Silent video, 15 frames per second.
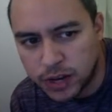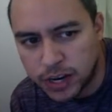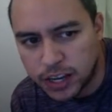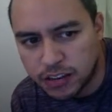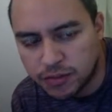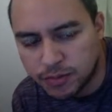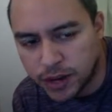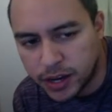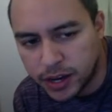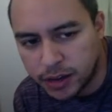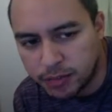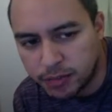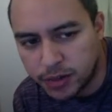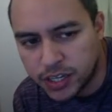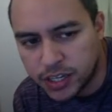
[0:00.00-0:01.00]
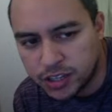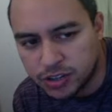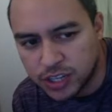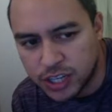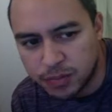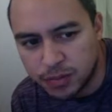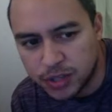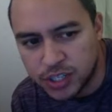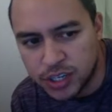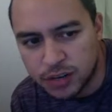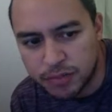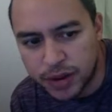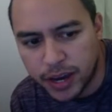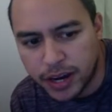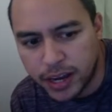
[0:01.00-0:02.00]
any of my potential keepers didn't
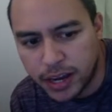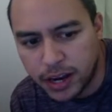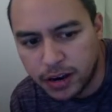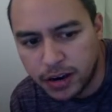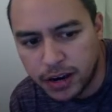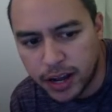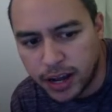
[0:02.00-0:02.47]
pan out.